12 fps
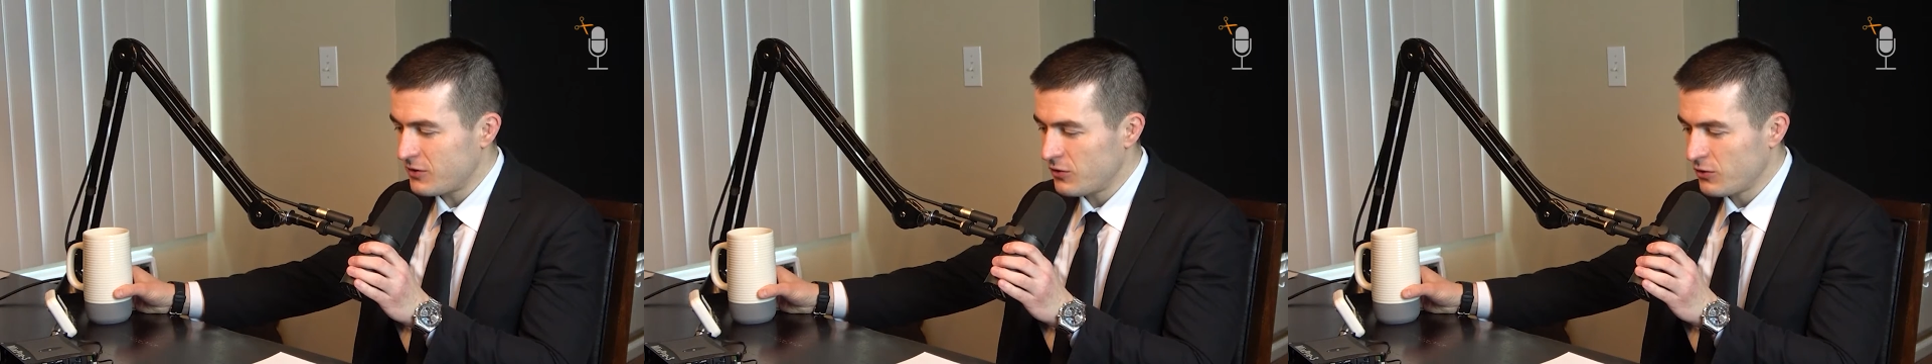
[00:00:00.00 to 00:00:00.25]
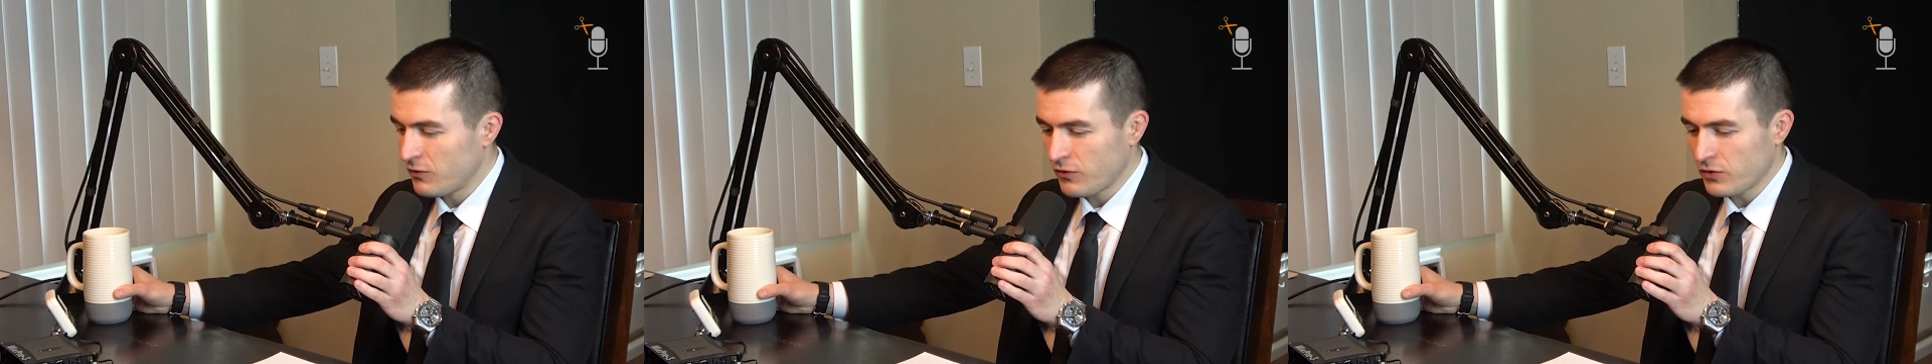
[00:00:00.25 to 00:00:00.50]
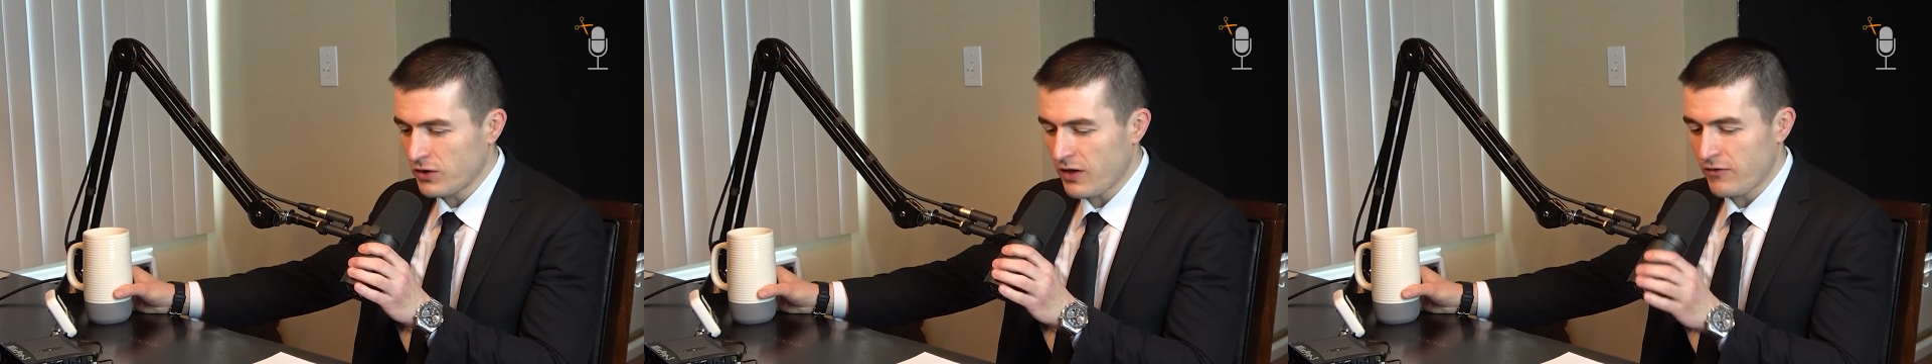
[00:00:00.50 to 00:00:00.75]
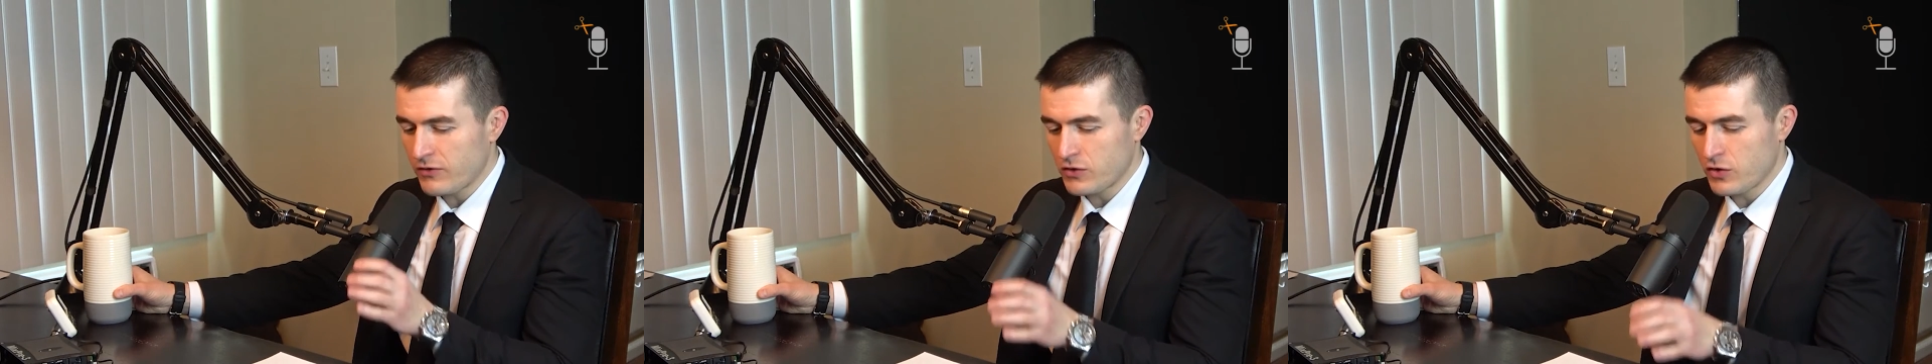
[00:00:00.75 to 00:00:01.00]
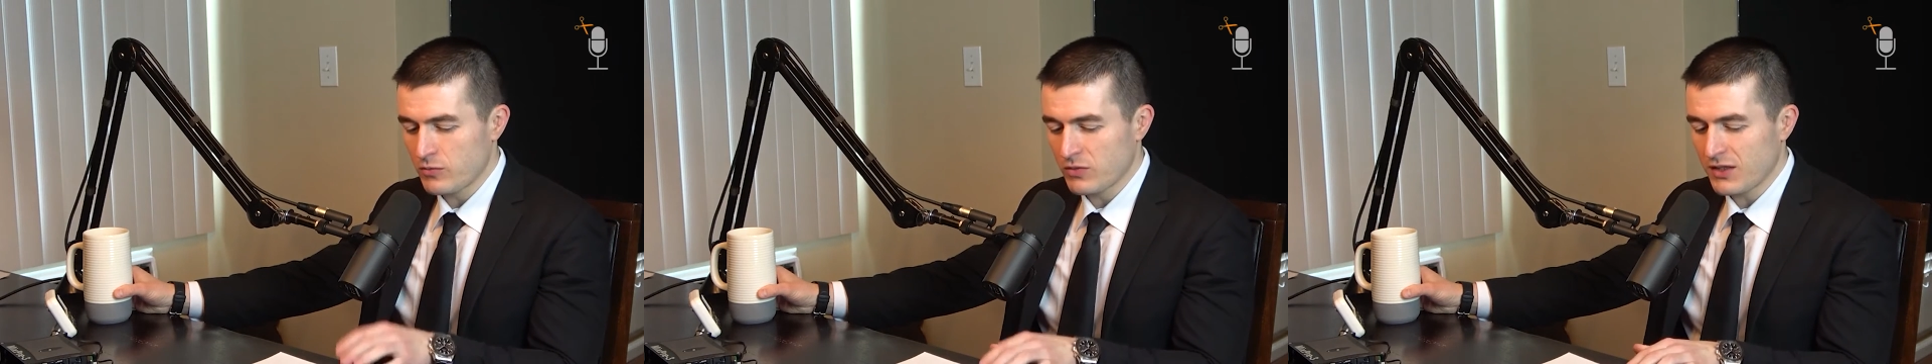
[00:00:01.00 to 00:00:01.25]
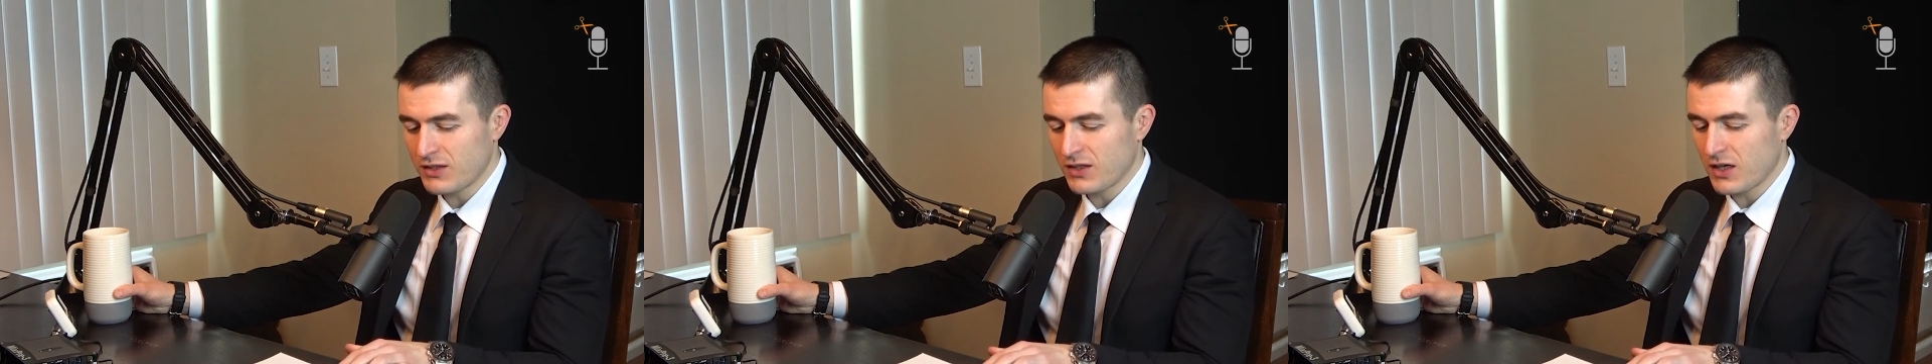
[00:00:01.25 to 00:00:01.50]
useful to have a term
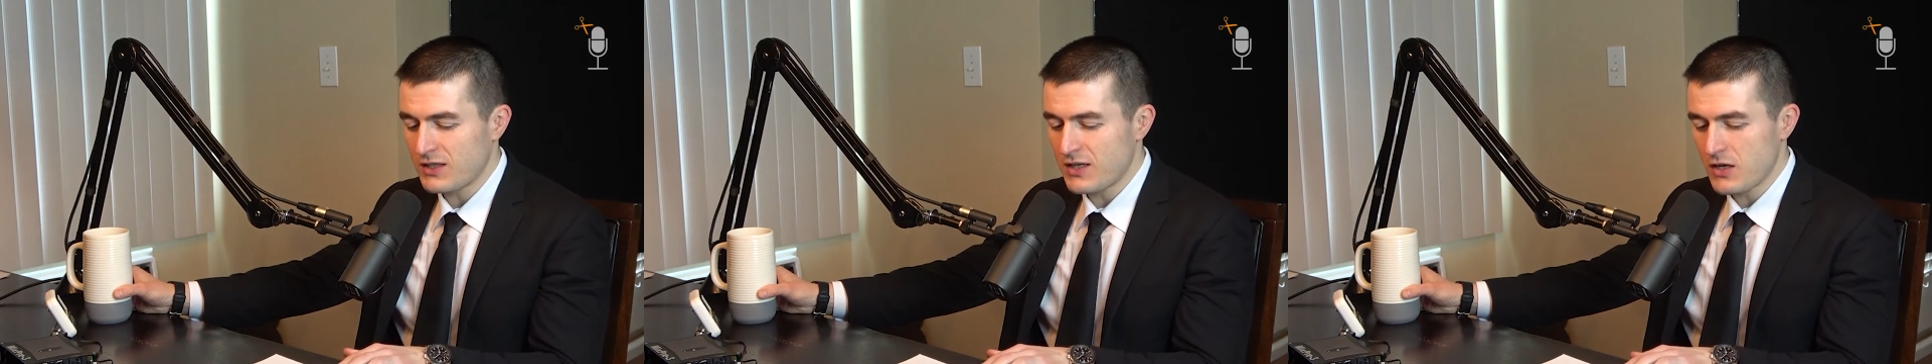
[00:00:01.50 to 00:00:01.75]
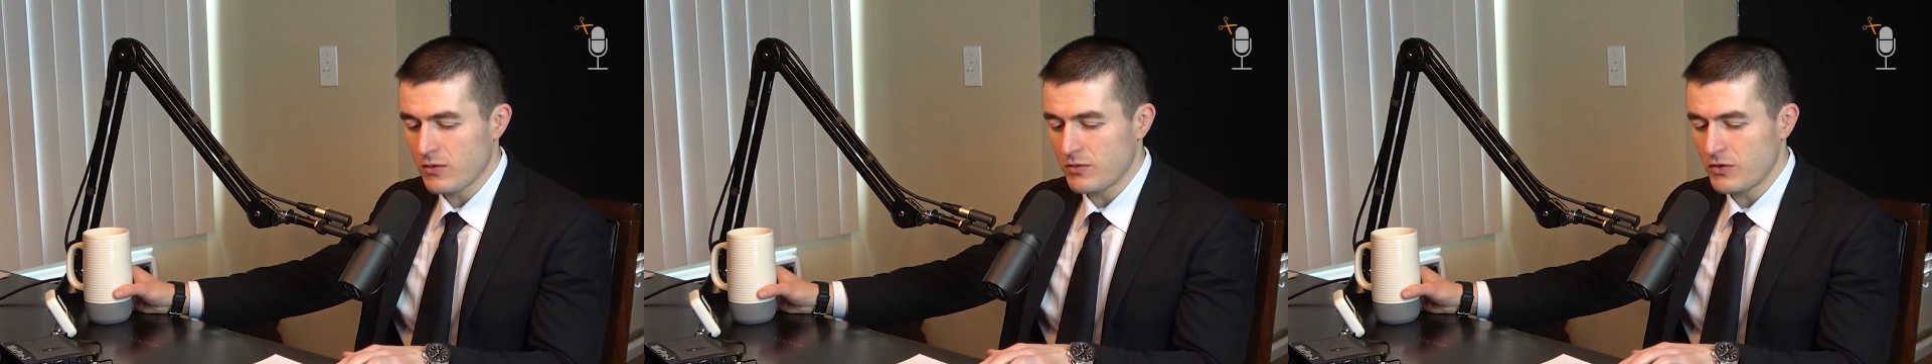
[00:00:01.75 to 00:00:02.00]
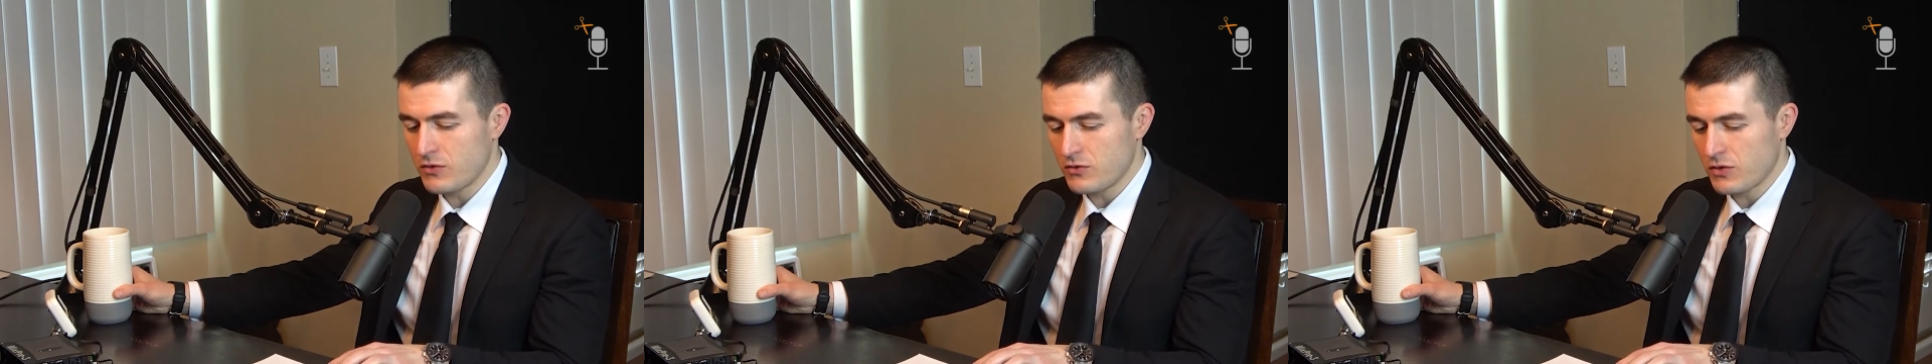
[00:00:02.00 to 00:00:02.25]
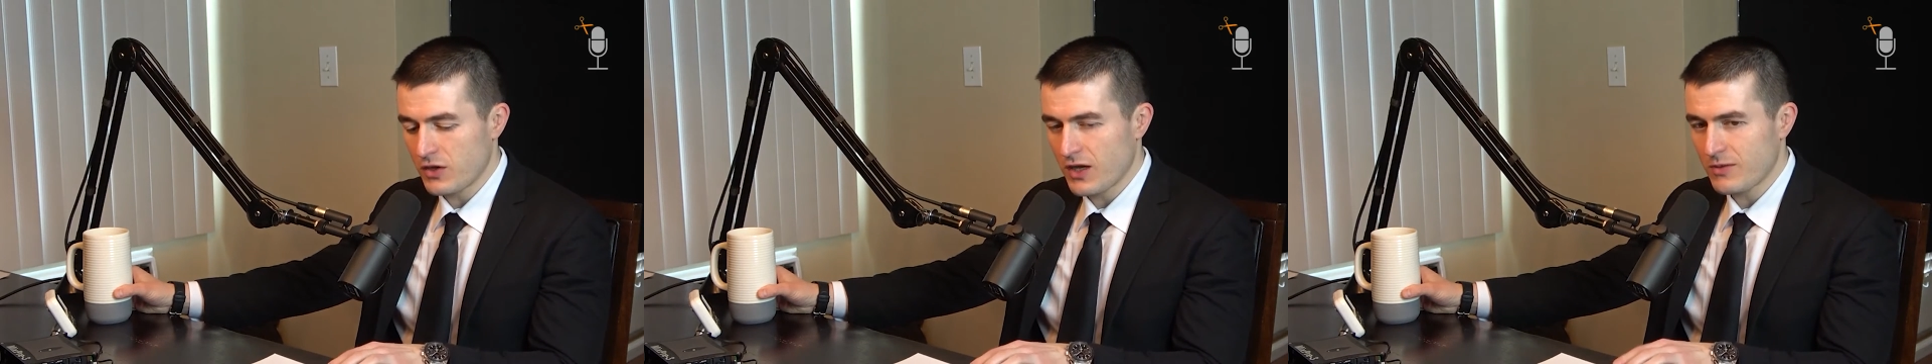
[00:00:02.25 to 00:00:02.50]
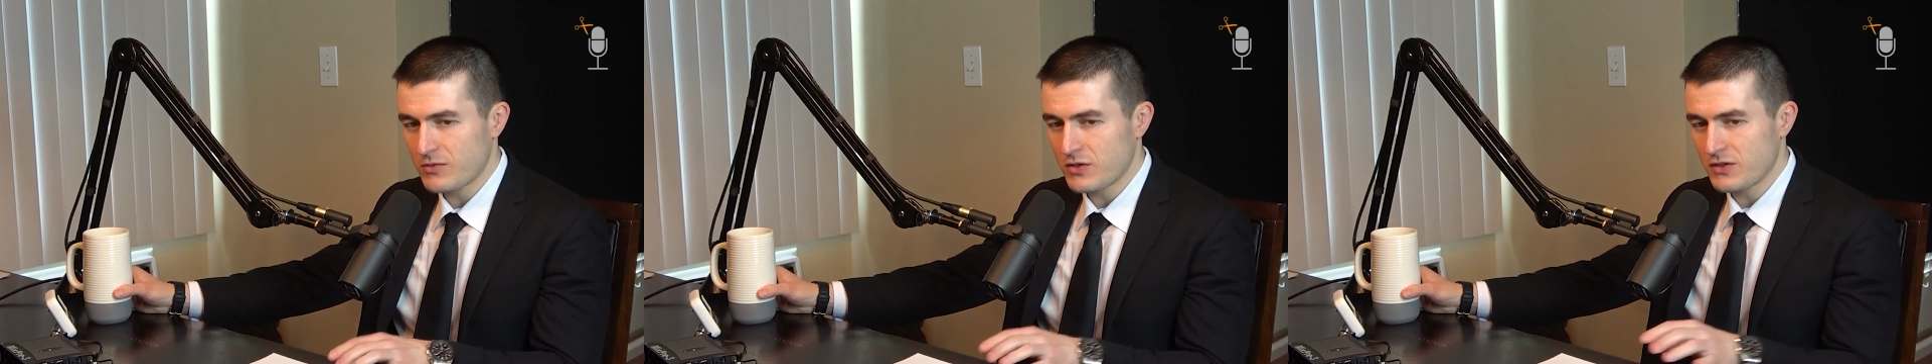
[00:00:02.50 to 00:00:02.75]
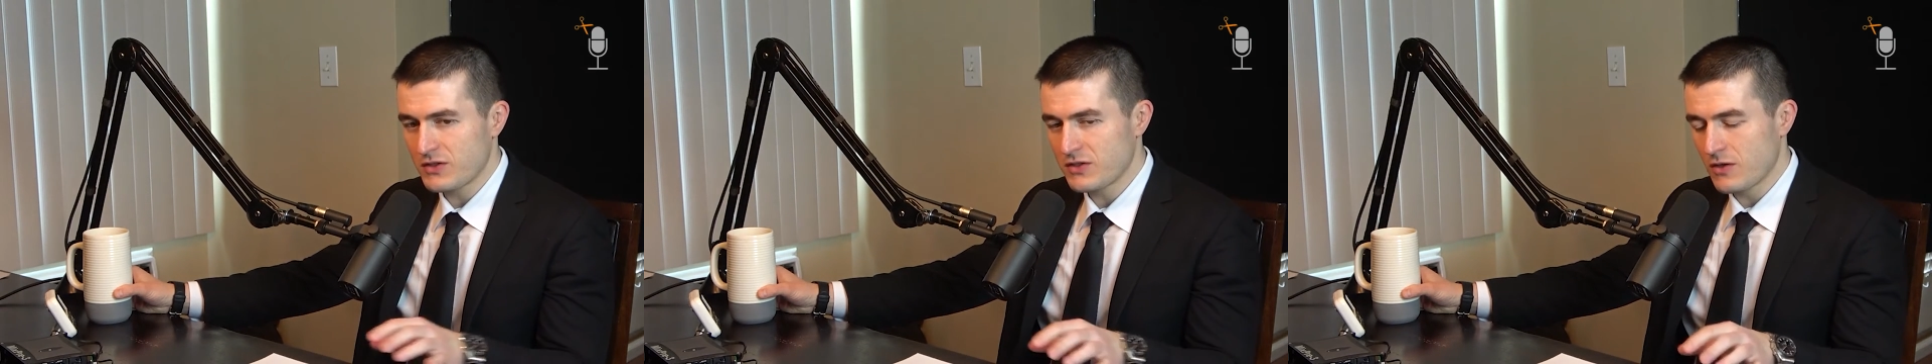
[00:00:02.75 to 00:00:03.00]
like the IDW to
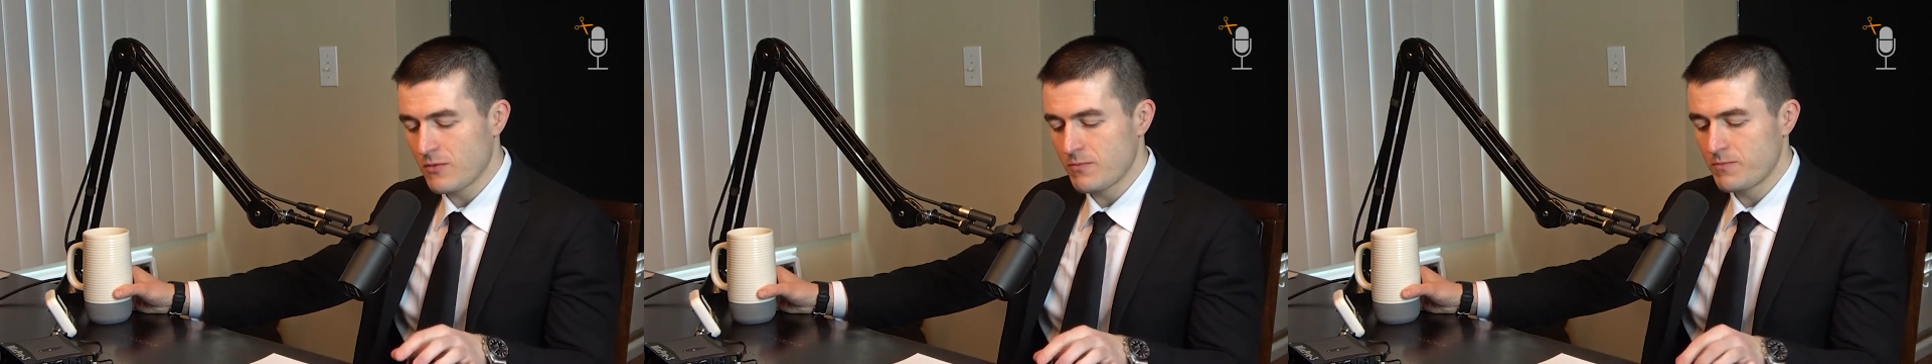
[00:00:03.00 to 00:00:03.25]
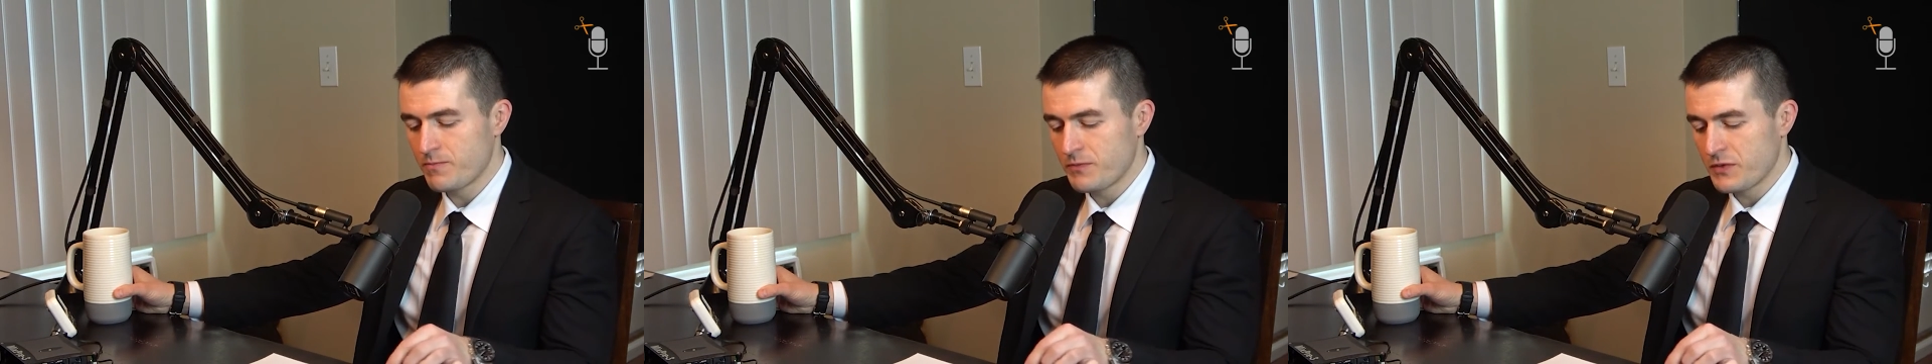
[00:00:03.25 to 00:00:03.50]
capture some